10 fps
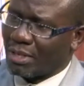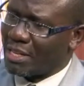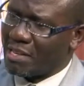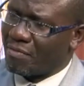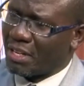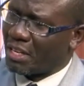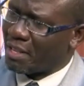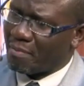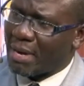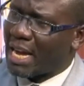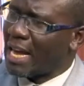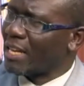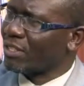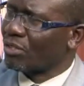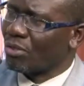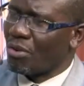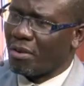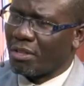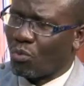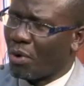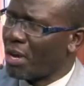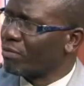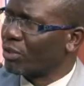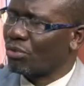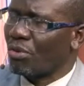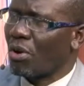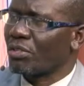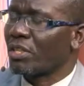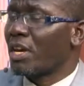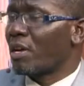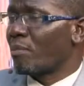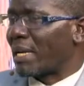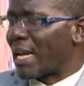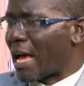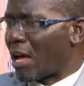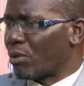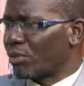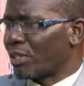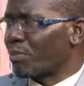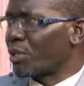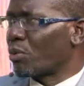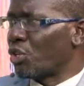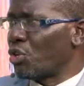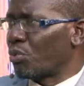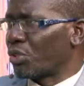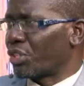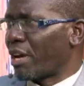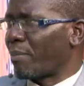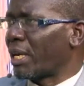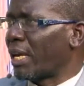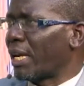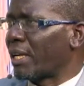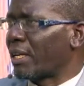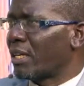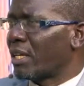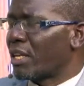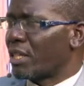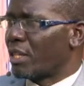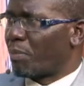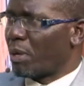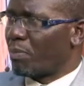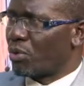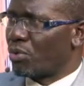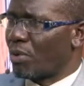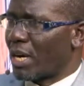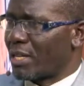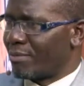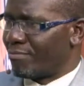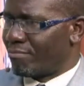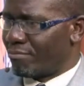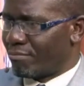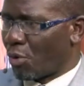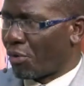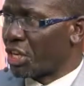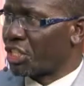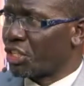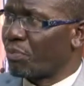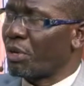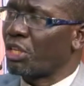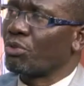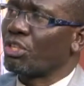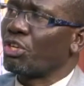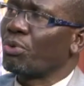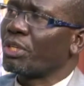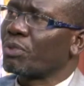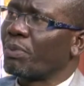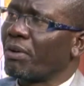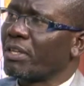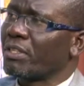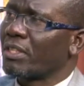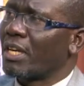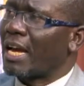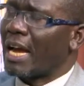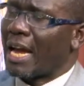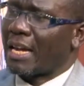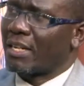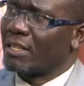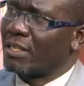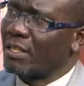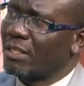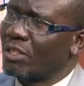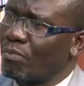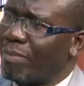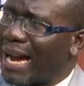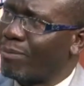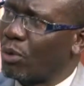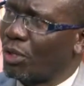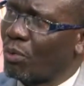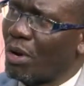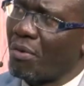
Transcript: even in the Mass or the way of the cross. But now something new was coming in. The people who had oriented me into the new experience had this Bible they were